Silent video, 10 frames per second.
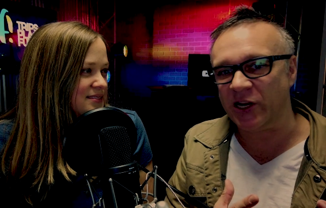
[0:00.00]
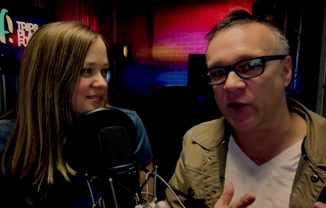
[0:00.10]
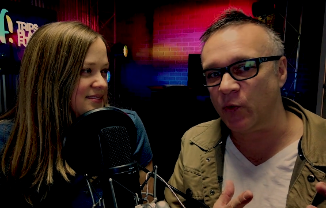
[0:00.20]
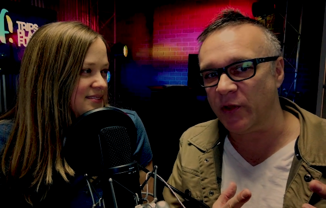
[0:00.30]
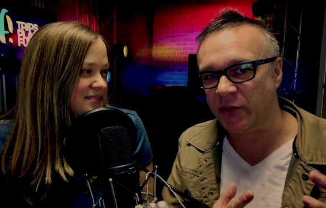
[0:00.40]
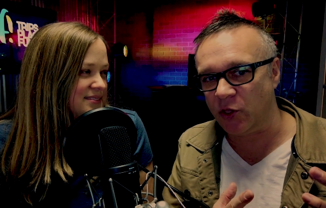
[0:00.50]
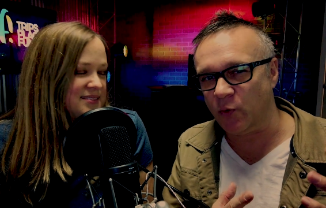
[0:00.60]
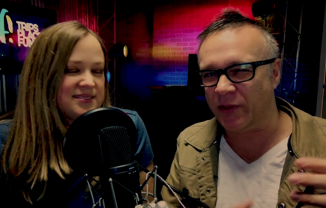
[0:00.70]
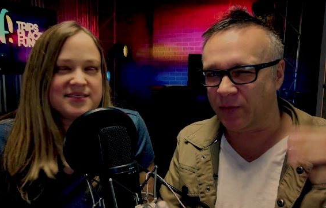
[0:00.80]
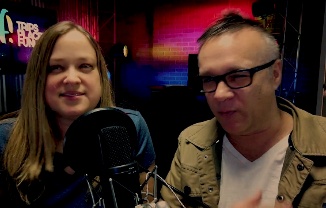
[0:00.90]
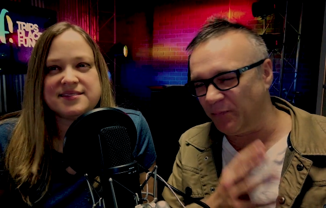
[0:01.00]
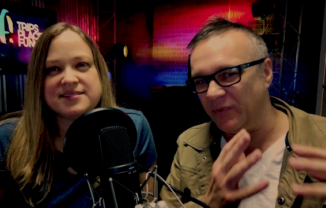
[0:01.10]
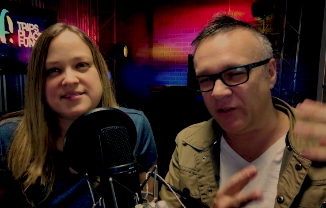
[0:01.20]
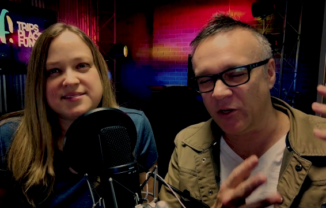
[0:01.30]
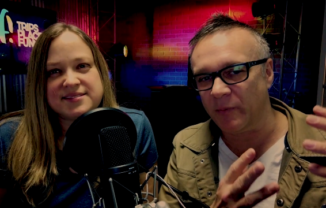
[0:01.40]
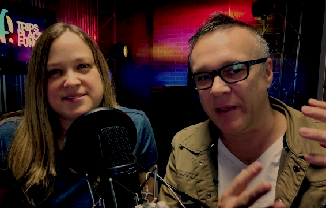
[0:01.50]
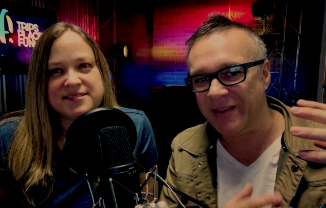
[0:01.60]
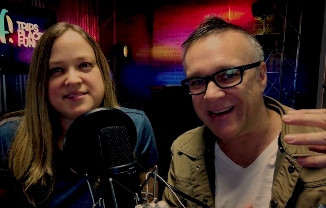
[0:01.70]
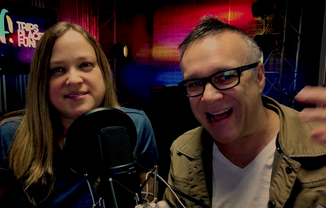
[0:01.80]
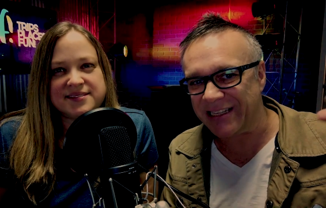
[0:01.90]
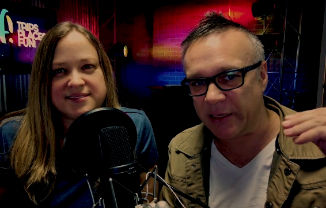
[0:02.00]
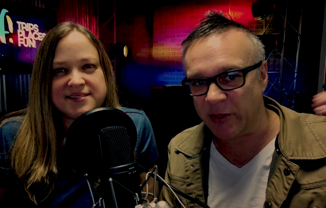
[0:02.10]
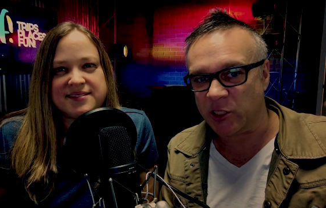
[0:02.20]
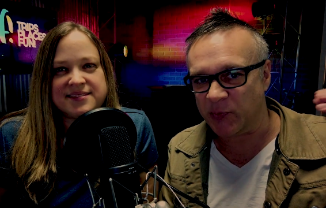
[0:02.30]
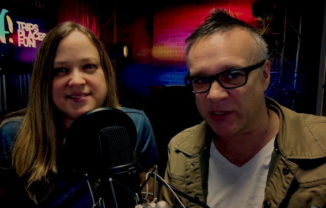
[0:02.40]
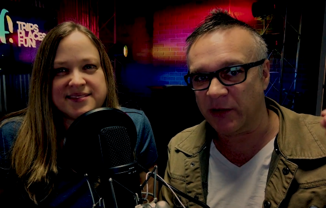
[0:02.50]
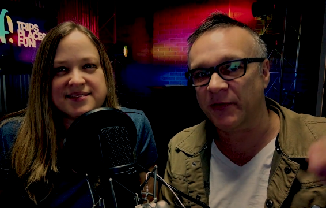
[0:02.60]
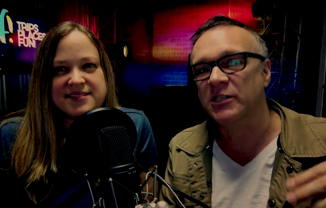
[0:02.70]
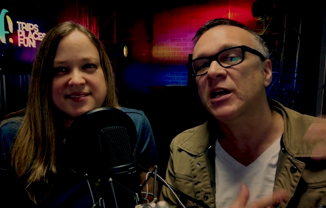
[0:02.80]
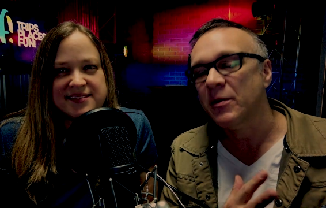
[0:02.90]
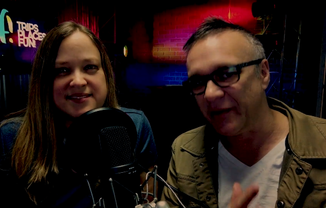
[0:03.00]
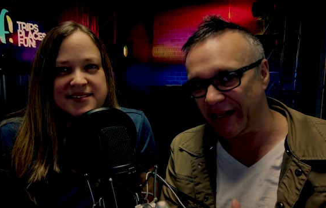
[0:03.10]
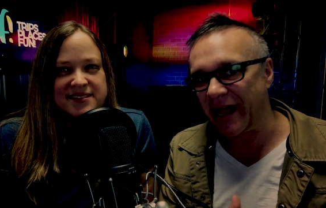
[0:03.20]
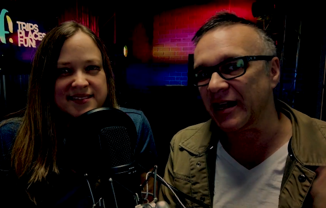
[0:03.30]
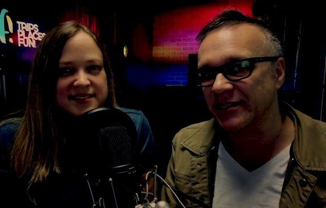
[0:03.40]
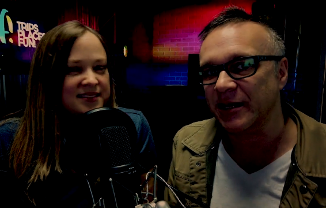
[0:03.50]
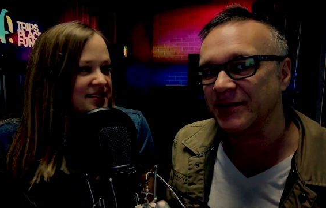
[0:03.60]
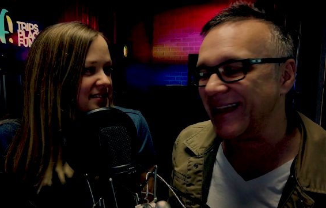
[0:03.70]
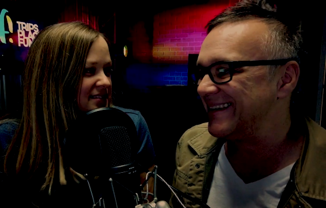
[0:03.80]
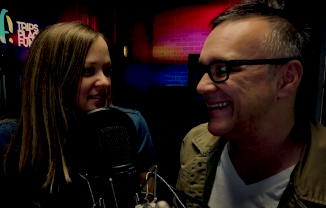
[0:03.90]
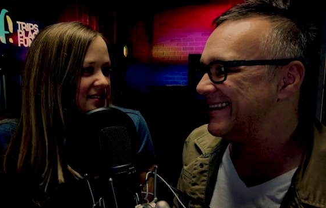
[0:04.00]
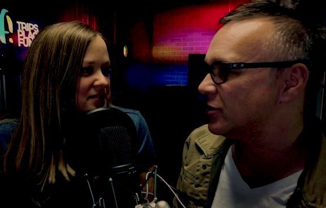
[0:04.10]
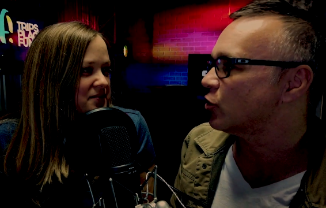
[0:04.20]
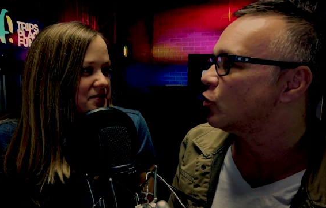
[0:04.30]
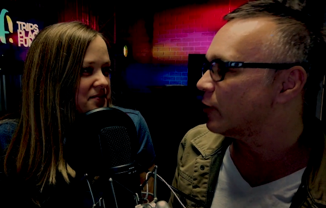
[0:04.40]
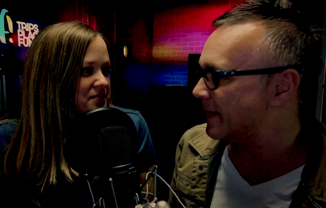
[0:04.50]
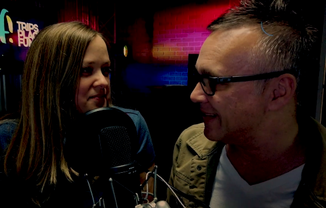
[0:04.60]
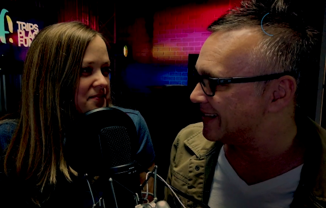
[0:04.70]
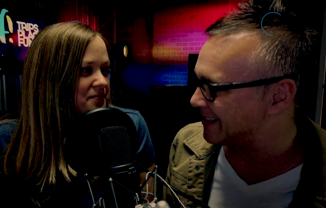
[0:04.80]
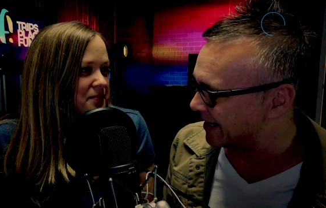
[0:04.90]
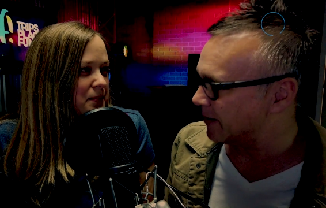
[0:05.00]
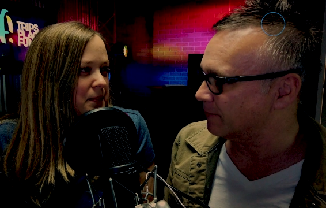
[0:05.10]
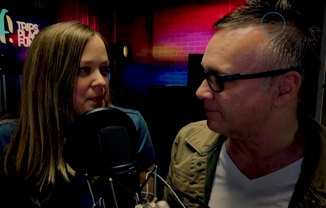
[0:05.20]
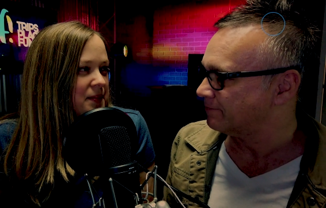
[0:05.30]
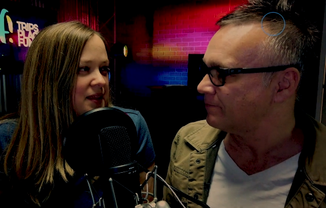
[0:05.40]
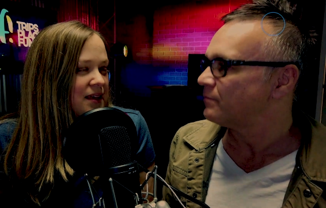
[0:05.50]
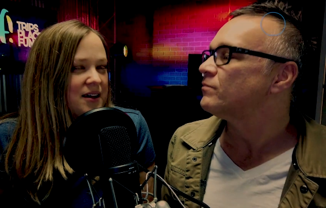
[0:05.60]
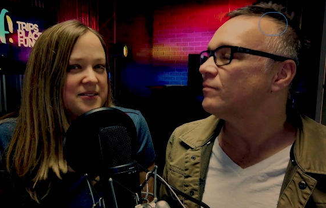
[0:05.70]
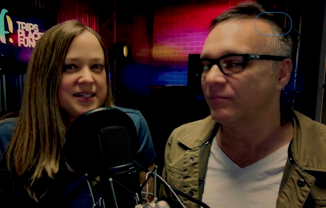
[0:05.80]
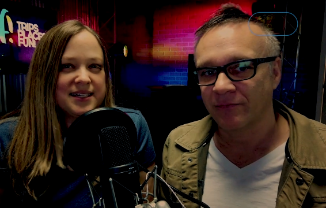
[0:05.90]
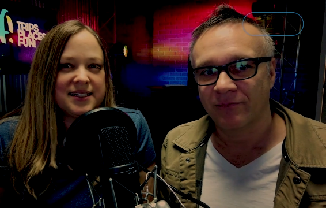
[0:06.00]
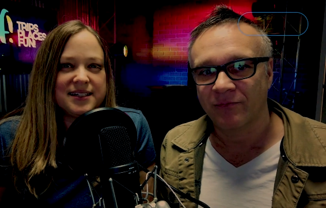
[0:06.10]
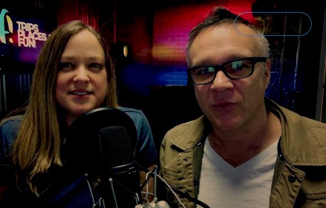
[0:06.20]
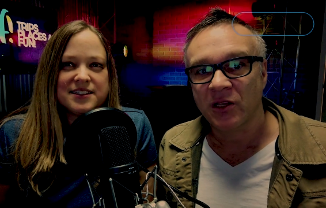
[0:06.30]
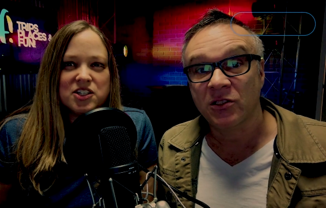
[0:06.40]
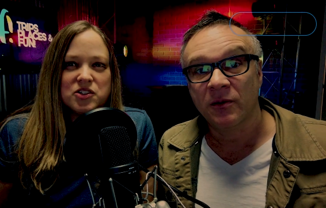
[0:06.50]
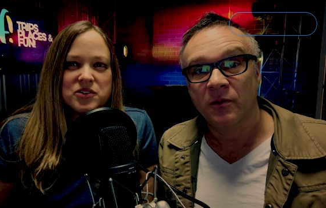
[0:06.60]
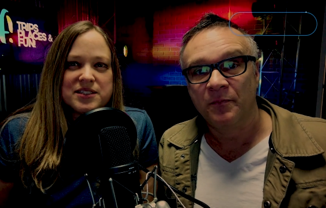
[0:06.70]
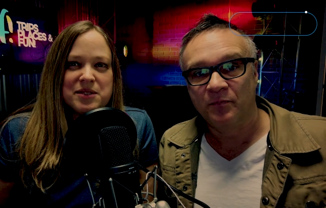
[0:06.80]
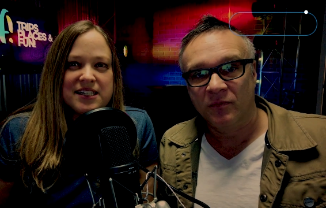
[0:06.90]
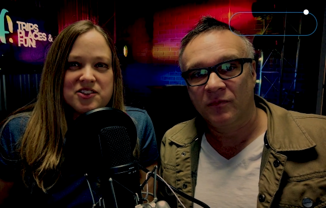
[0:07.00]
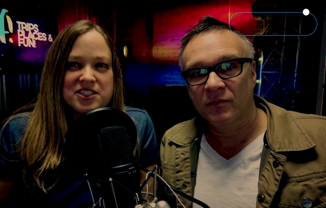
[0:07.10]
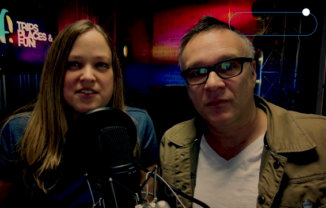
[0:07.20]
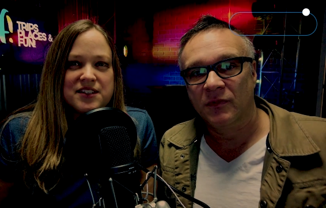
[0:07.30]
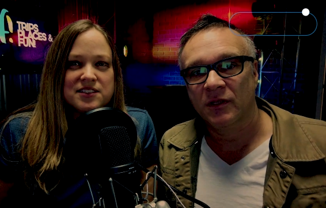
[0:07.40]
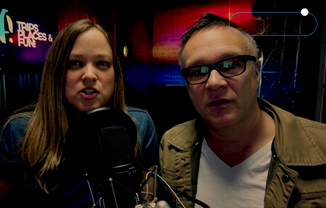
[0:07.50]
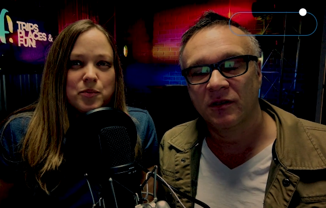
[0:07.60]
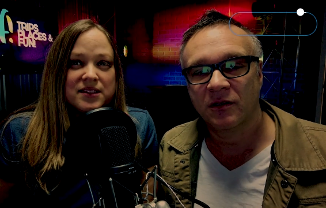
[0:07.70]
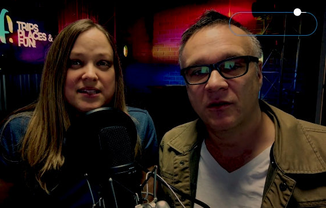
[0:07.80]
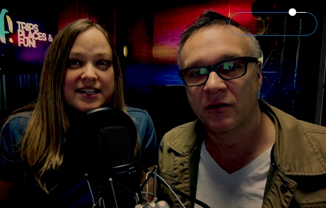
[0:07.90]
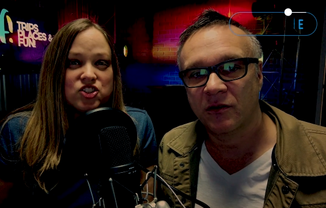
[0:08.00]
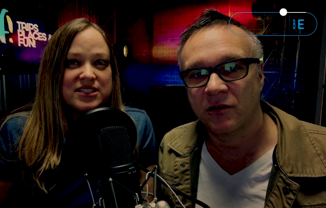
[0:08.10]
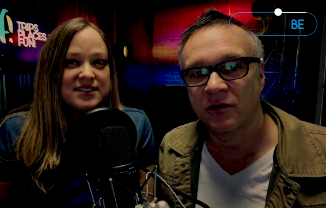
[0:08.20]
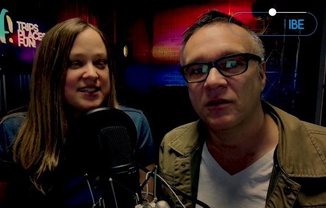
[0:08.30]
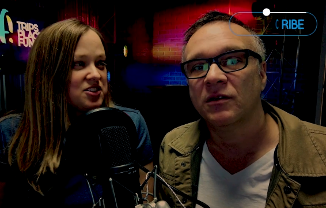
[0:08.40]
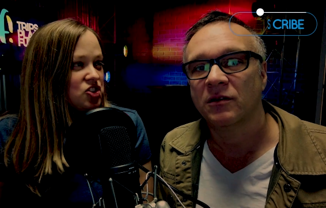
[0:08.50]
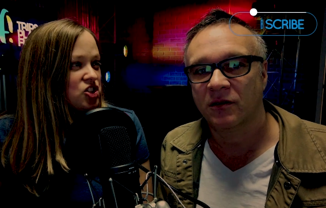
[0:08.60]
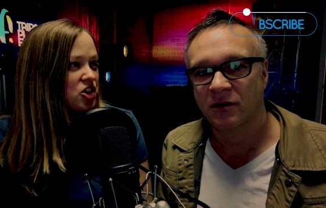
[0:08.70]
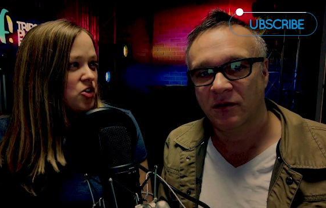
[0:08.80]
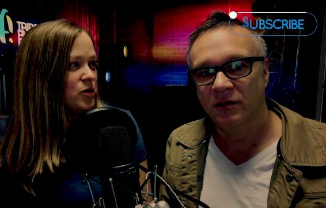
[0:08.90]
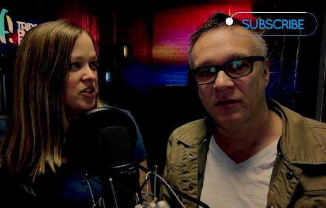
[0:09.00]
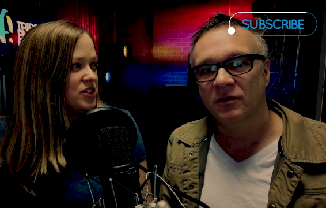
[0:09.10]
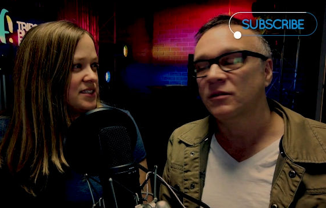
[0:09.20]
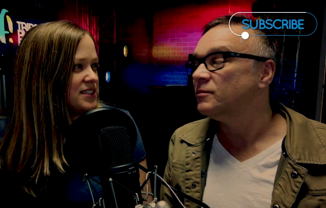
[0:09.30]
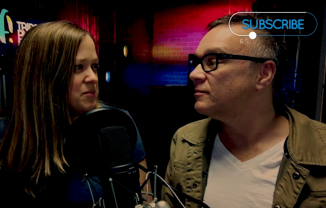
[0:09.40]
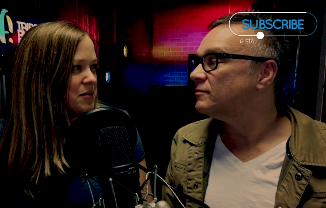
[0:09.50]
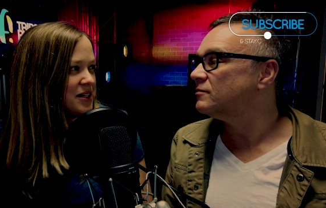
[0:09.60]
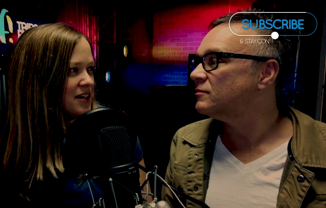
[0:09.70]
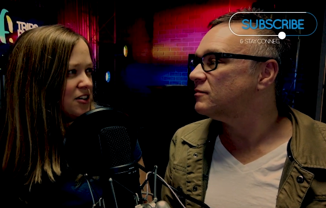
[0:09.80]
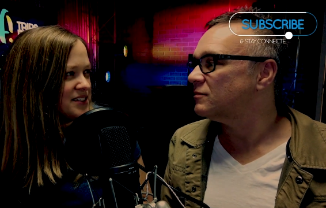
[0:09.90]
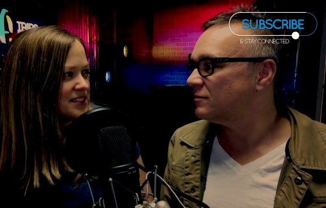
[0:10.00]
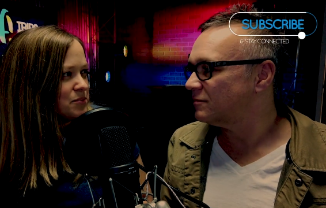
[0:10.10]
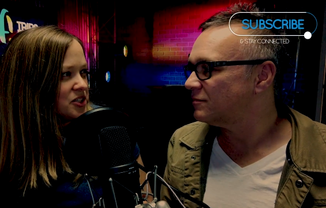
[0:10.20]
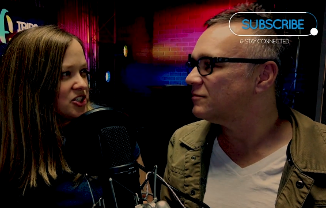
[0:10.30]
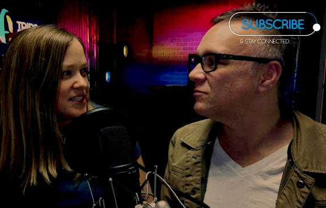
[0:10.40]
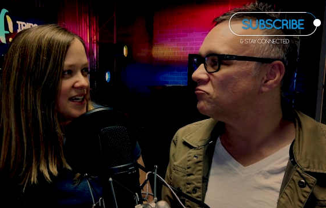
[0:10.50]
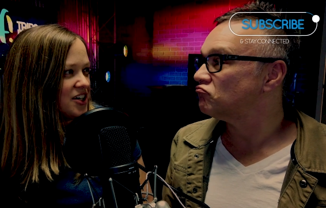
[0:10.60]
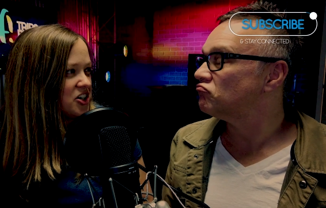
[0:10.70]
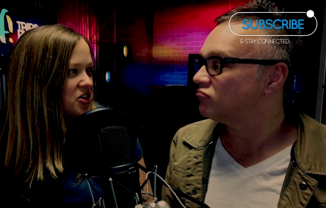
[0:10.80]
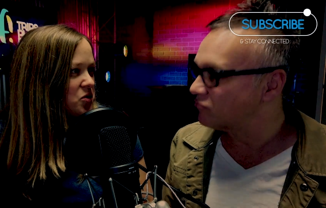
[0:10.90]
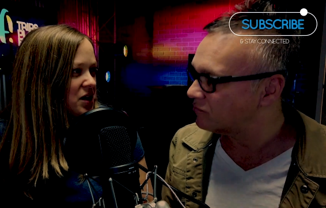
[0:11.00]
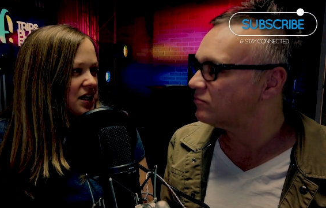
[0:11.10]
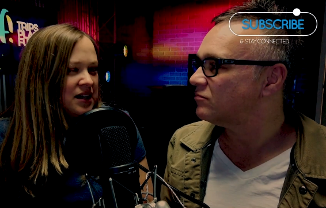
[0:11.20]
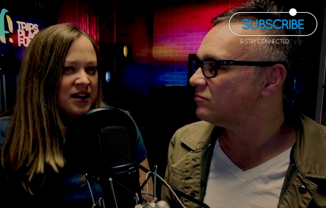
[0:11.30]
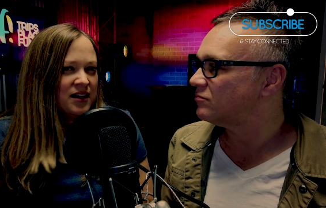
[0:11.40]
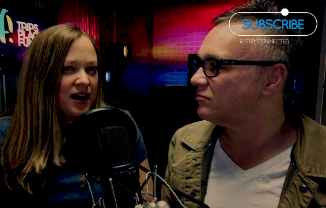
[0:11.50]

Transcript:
Speaker 1: we're sharing with you with, you know, maybe not some of the specifics, but the concepts, the ideas are going to remain the same.
Speaker 2: Alrighty. So some of the other stuff that's open, Legends, that's a show where you can see maybe an Elvis impersonator or